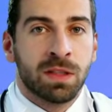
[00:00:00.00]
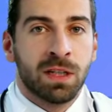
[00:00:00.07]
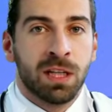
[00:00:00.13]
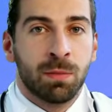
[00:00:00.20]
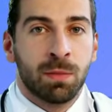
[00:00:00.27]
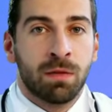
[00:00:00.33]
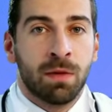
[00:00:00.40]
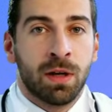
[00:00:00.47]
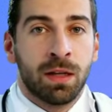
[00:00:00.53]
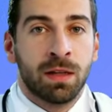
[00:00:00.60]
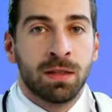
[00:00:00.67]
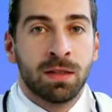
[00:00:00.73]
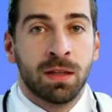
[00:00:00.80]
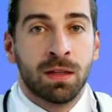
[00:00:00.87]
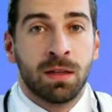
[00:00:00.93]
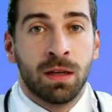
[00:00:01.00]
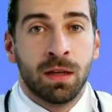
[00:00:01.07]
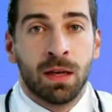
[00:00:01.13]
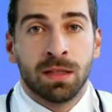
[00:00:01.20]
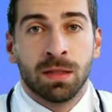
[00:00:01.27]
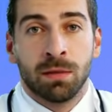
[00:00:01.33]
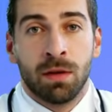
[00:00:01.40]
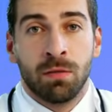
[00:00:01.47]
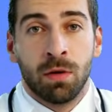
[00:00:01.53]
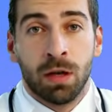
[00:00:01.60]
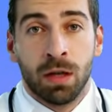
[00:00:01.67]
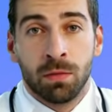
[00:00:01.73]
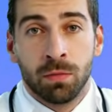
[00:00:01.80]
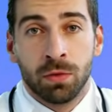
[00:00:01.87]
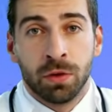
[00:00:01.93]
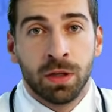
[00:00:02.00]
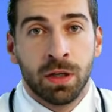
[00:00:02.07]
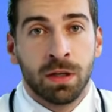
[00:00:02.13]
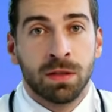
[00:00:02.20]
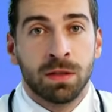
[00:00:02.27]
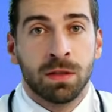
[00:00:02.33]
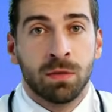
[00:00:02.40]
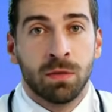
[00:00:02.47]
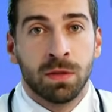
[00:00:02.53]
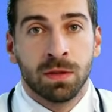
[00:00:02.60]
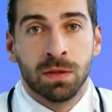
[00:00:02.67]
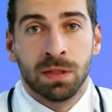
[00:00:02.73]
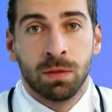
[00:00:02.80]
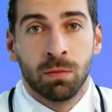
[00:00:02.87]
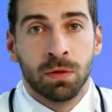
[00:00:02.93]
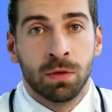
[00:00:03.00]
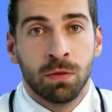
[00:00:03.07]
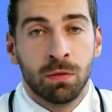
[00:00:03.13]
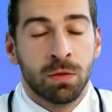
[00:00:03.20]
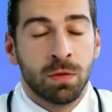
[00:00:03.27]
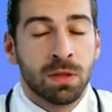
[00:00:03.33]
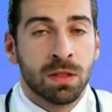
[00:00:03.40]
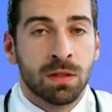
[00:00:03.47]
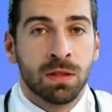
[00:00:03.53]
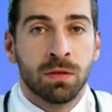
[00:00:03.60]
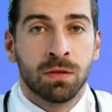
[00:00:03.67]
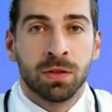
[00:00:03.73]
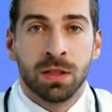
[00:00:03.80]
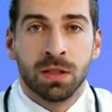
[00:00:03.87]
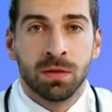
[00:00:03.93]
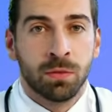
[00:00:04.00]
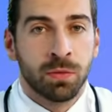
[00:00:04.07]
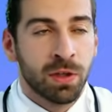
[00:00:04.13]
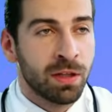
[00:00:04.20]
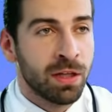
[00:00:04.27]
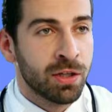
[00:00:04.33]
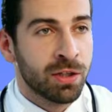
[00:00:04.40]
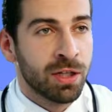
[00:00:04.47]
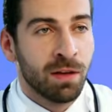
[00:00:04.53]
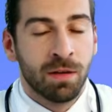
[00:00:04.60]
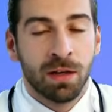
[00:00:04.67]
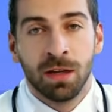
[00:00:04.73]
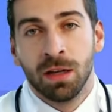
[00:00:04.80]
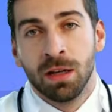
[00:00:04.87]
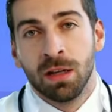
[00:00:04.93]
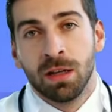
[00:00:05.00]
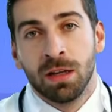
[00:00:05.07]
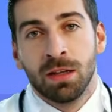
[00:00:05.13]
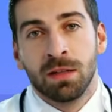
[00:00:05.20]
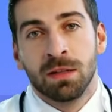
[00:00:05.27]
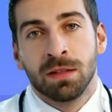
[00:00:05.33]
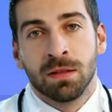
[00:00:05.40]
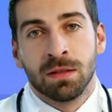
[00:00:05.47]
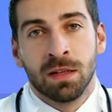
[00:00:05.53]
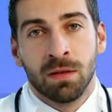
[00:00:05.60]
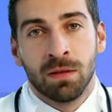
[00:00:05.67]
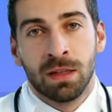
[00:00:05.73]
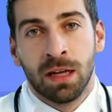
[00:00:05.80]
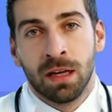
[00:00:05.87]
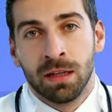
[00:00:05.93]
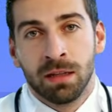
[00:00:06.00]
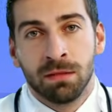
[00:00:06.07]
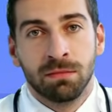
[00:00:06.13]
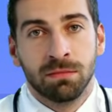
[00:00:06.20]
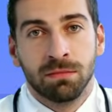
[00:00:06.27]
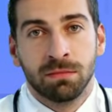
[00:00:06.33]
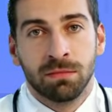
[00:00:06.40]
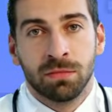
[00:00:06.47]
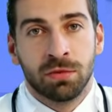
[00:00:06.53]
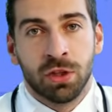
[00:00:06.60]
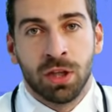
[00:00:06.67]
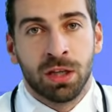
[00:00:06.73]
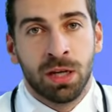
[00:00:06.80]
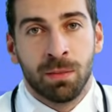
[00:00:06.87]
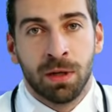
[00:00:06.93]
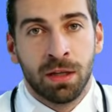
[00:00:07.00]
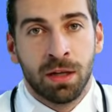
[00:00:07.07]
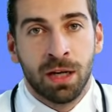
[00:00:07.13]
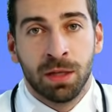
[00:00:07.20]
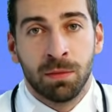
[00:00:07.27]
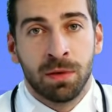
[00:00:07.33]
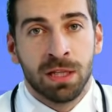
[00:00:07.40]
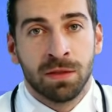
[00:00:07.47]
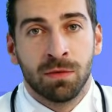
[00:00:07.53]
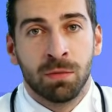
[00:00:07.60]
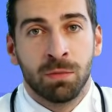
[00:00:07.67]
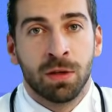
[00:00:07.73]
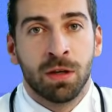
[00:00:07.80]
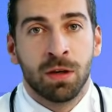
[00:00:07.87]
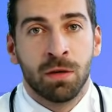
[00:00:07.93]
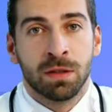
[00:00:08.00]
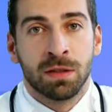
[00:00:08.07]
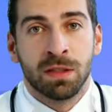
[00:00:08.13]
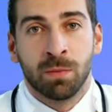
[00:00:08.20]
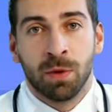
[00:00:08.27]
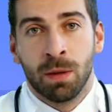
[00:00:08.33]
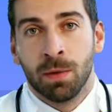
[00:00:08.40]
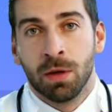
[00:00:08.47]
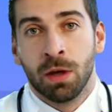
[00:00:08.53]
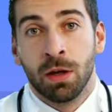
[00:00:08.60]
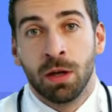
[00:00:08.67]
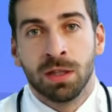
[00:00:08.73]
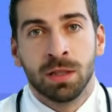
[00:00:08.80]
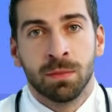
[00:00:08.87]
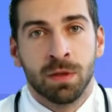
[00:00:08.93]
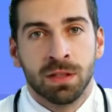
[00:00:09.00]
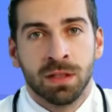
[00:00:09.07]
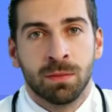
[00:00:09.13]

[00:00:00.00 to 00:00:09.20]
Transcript: with B12 report less numbness, steadier walking, and faster reaction times, sometimes within weeks.